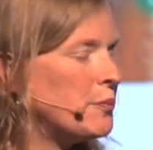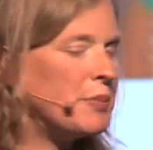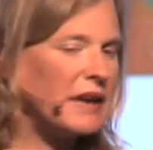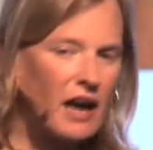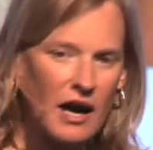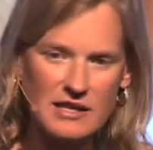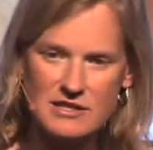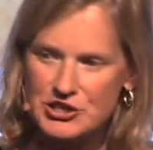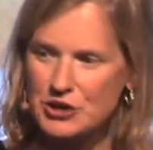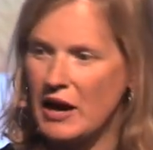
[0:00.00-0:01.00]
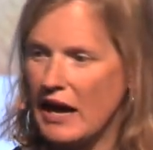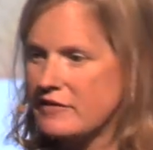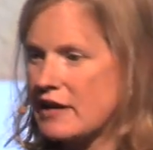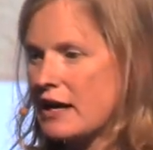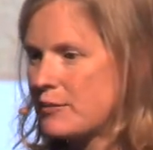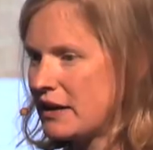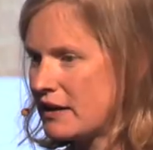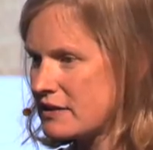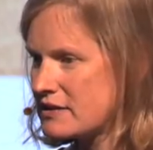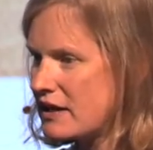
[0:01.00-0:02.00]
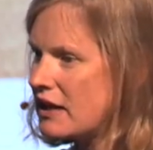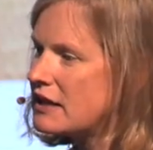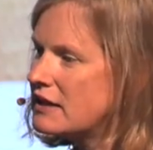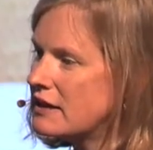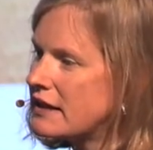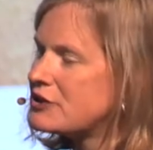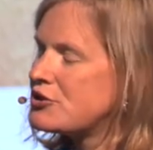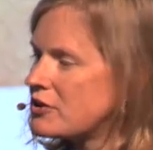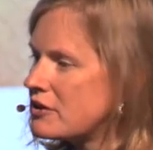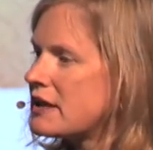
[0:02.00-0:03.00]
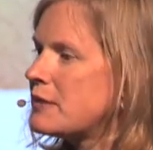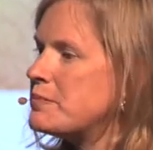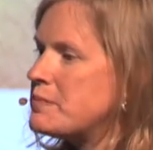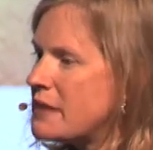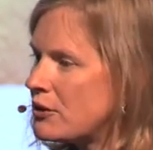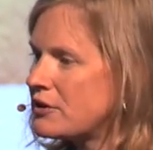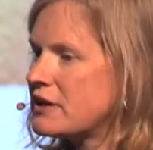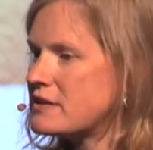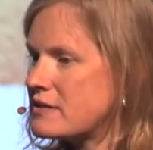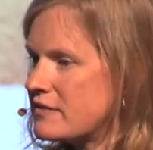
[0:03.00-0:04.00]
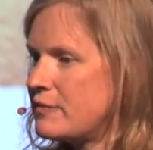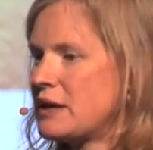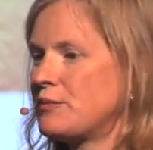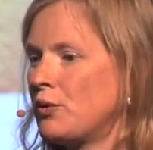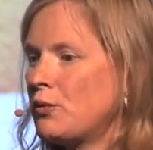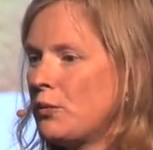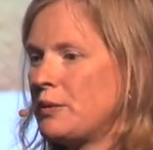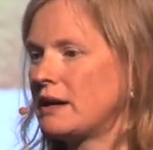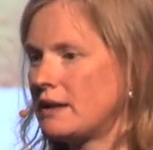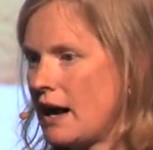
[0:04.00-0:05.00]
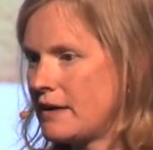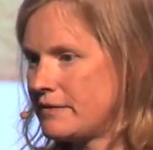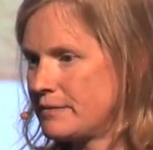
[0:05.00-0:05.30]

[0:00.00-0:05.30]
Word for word: because you have diabetes, literally millions of people will be alive.